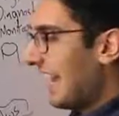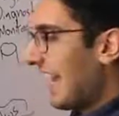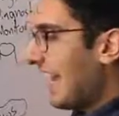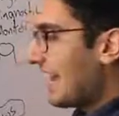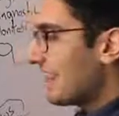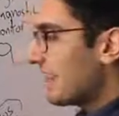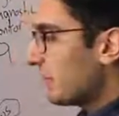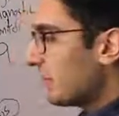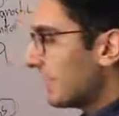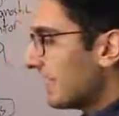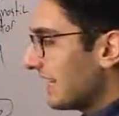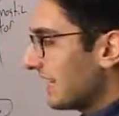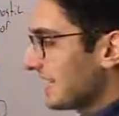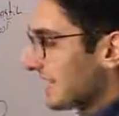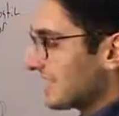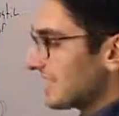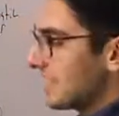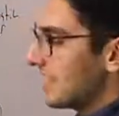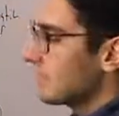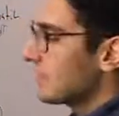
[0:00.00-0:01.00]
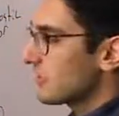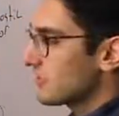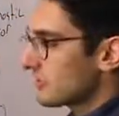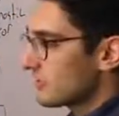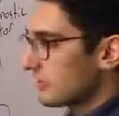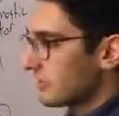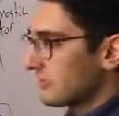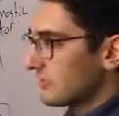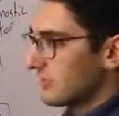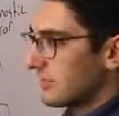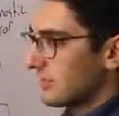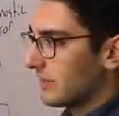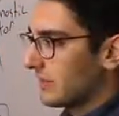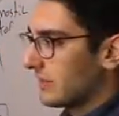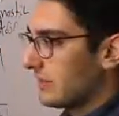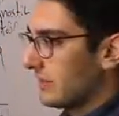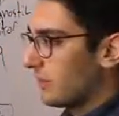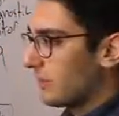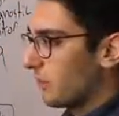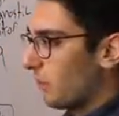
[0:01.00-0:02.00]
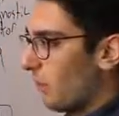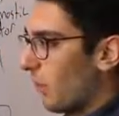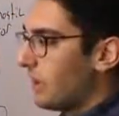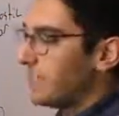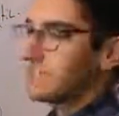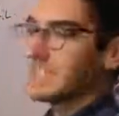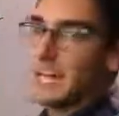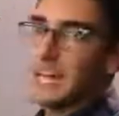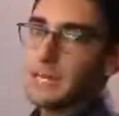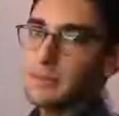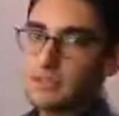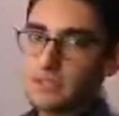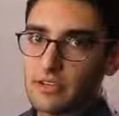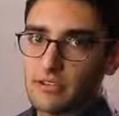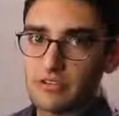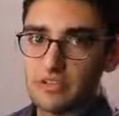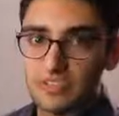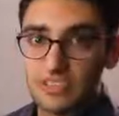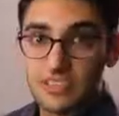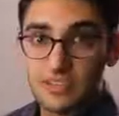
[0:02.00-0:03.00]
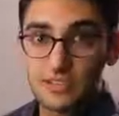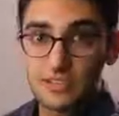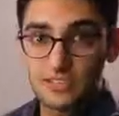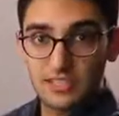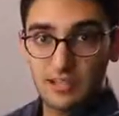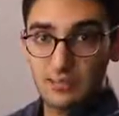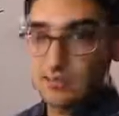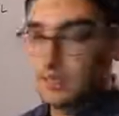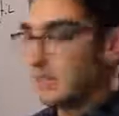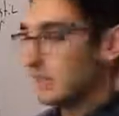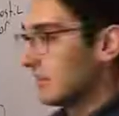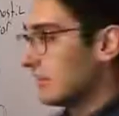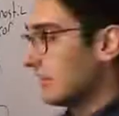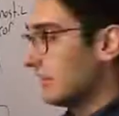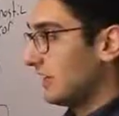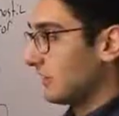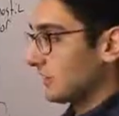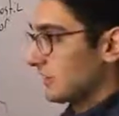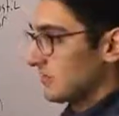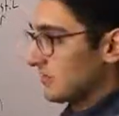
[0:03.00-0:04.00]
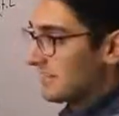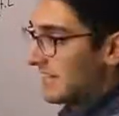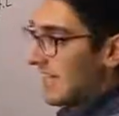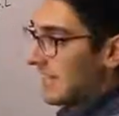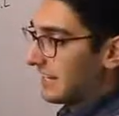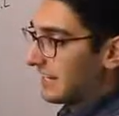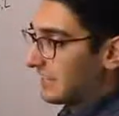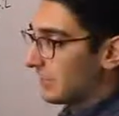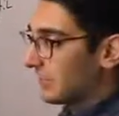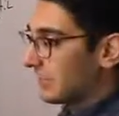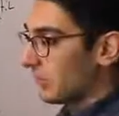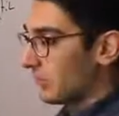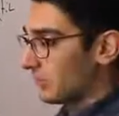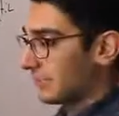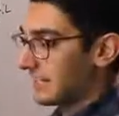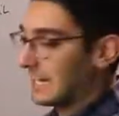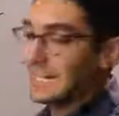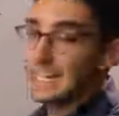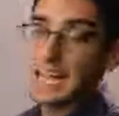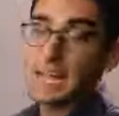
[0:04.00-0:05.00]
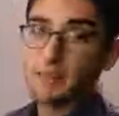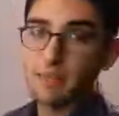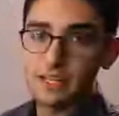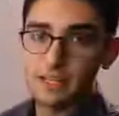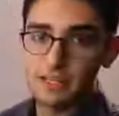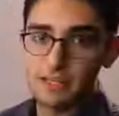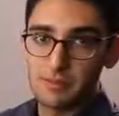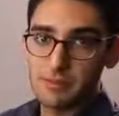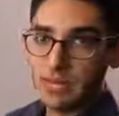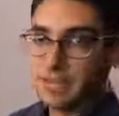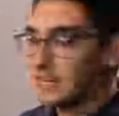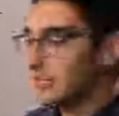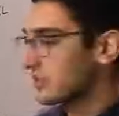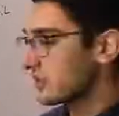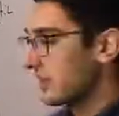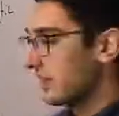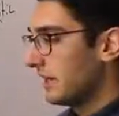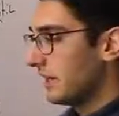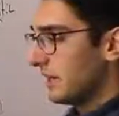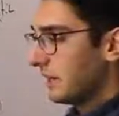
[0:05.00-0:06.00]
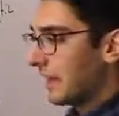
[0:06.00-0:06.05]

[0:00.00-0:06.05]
And then we can extend the surface area of what types of secrets can be either statically or dynamically managed